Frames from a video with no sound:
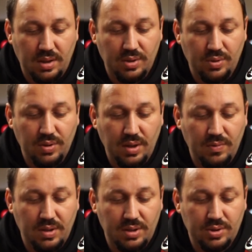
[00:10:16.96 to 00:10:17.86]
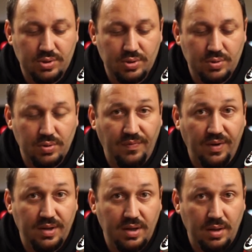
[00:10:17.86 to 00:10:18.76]
I don't have any issue to
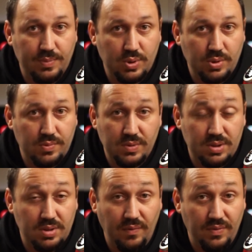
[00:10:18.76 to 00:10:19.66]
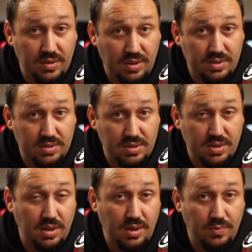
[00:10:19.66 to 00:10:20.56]
find a capsules with different
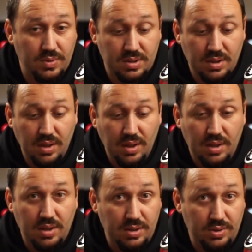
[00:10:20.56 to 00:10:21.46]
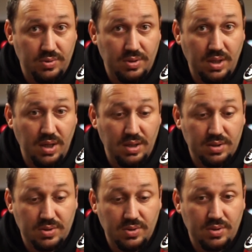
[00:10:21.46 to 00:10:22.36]
countries. Like I was in UK,
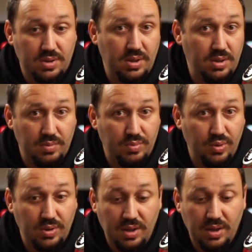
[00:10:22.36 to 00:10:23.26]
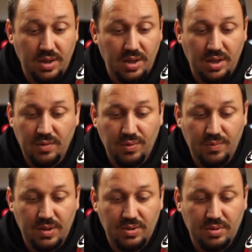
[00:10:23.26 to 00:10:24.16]
in Turkey, in Bulgaria, and
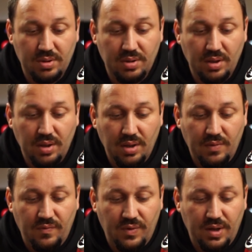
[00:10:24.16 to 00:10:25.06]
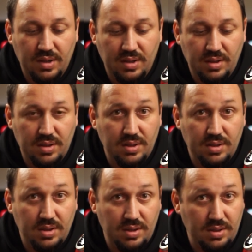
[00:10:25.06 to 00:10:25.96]
everywhere you can find it.
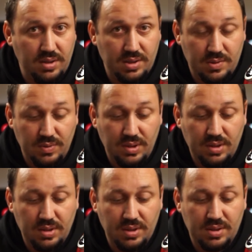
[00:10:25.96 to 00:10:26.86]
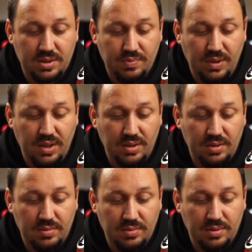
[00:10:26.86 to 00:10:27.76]
In Sweden, in
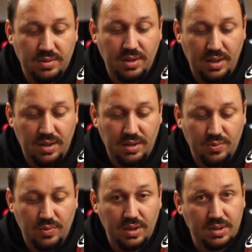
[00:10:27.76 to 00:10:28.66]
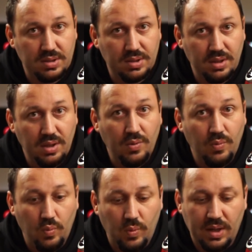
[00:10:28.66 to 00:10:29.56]
Spain, they are quite
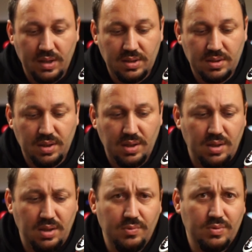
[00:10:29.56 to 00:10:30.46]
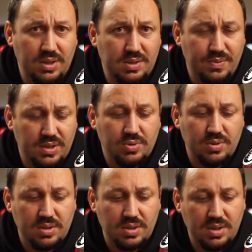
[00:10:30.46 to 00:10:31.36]
white, and even Nespresso
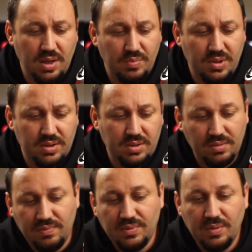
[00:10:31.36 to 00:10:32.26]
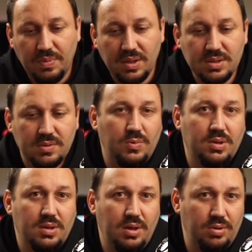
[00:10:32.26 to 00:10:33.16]
is the same, but it depends
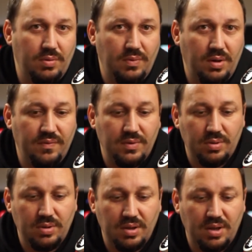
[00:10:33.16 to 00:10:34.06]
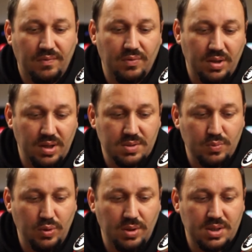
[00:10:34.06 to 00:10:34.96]
what kind of coffee you like. If you like
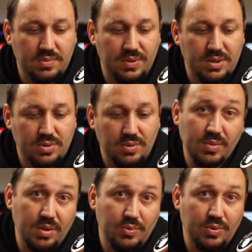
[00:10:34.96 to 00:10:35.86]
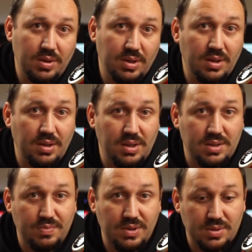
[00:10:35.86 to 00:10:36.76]
small espresso, maybe you can get
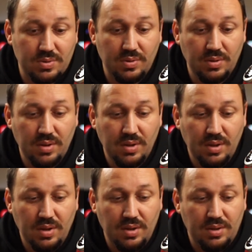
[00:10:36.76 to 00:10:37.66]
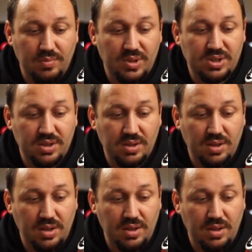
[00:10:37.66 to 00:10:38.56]
Nespresso, the machine,
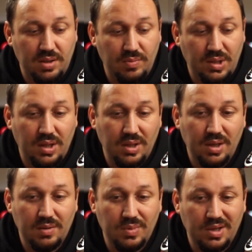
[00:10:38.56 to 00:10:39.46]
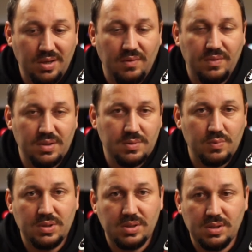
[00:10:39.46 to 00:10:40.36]
but I like big coffees,
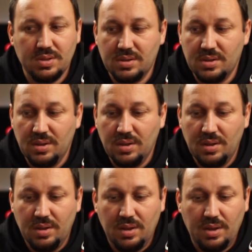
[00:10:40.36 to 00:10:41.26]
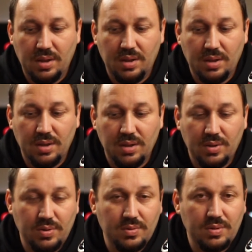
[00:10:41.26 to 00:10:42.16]
which is I
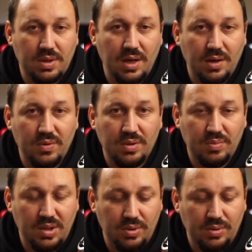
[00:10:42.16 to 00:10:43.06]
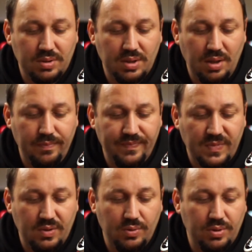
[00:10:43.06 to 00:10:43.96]
carry with me all the time
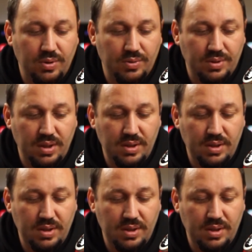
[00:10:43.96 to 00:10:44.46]
on the on